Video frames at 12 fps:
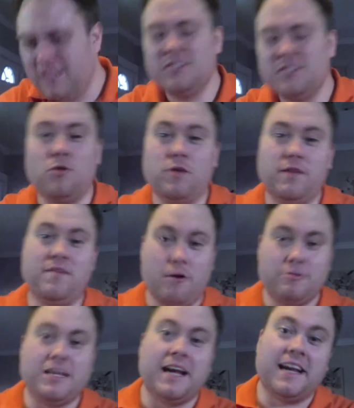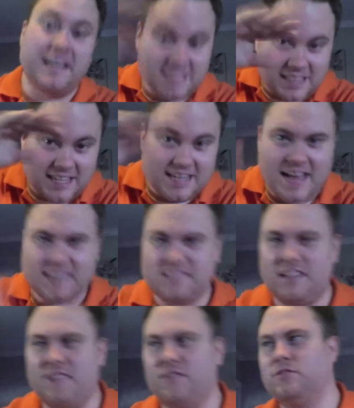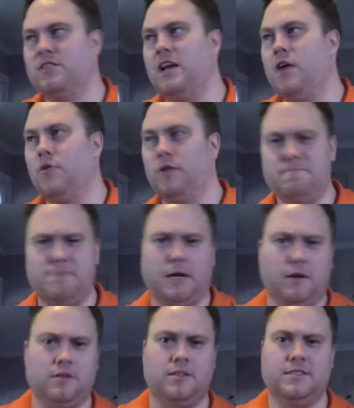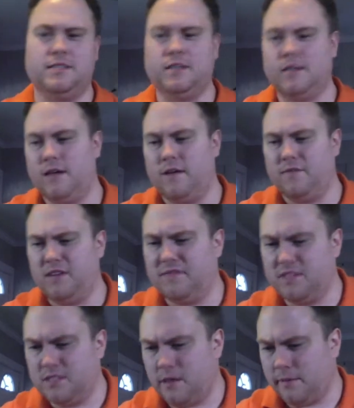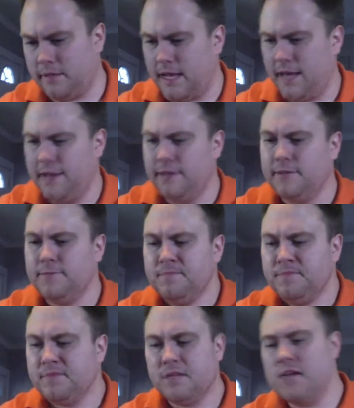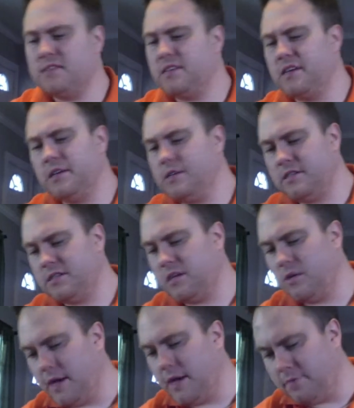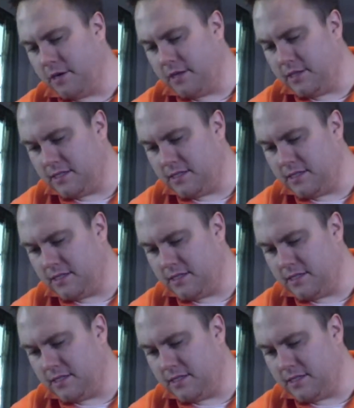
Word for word: So we've now taken it to the next level. Now Imperial isn't good enough. You have to double that. That's a good way to put it.